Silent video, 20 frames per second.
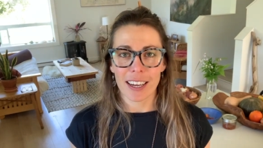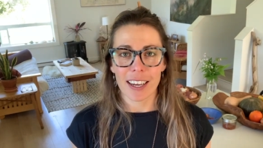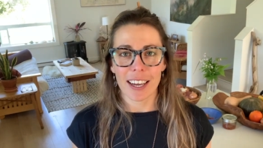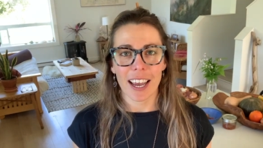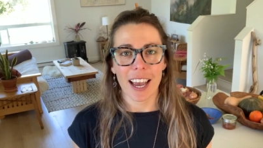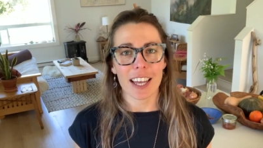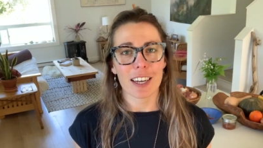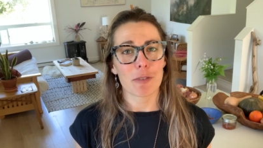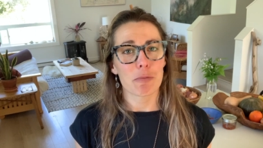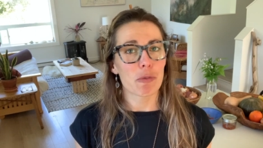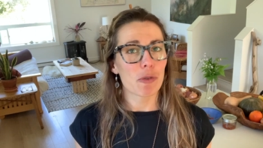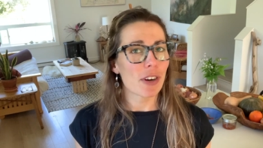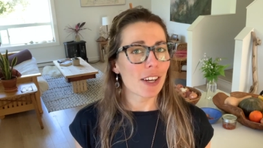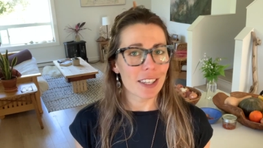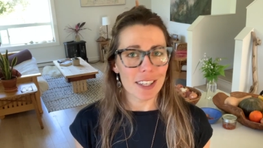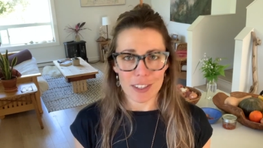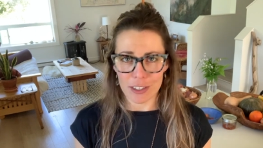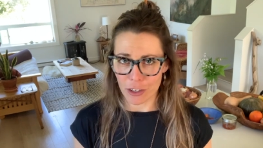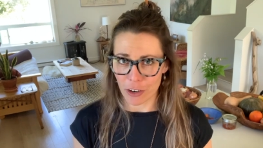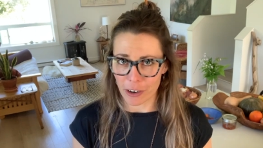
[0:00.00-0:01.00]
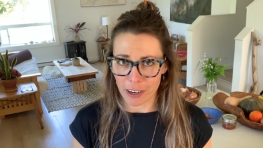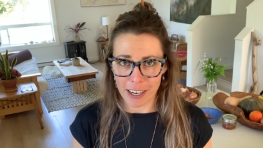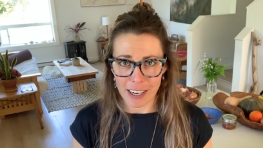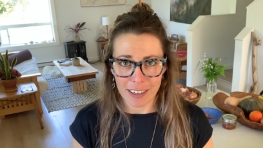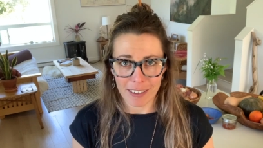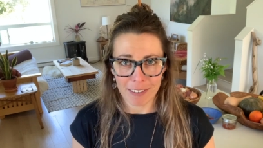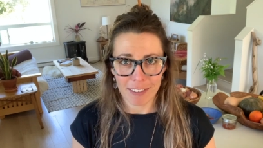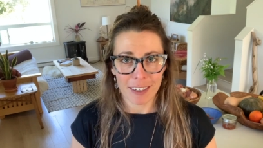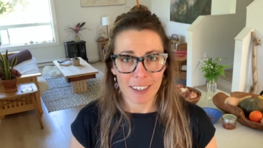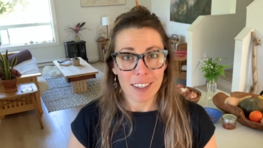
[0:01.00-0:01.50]
and I'm really sorry,
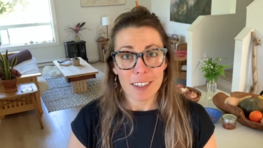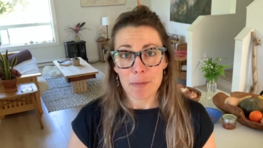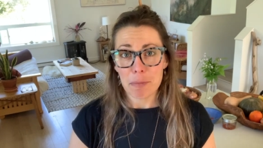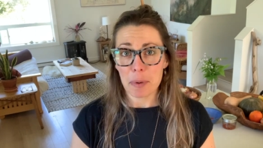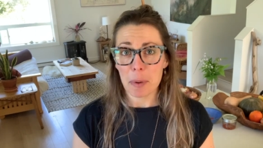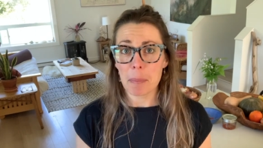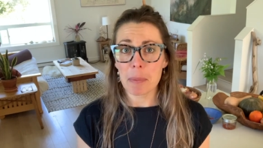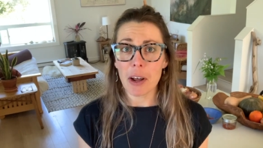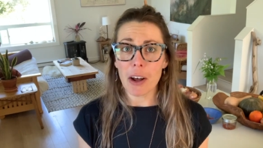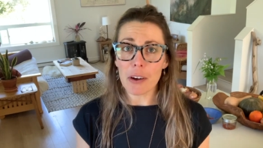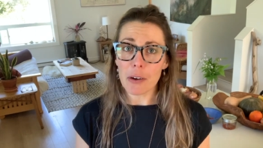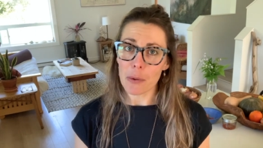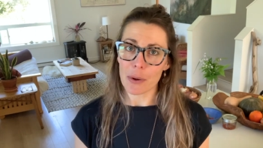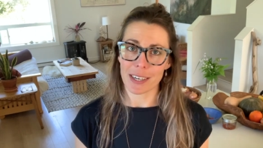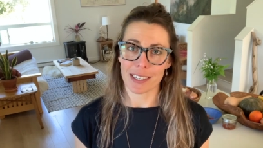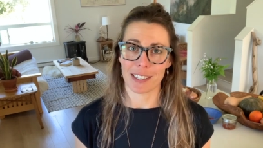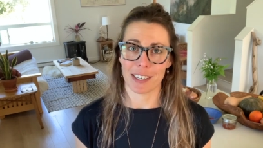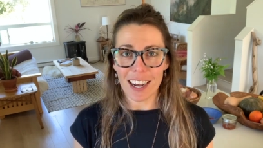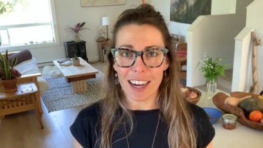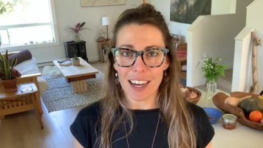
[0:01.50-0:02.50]
but I'm not going to.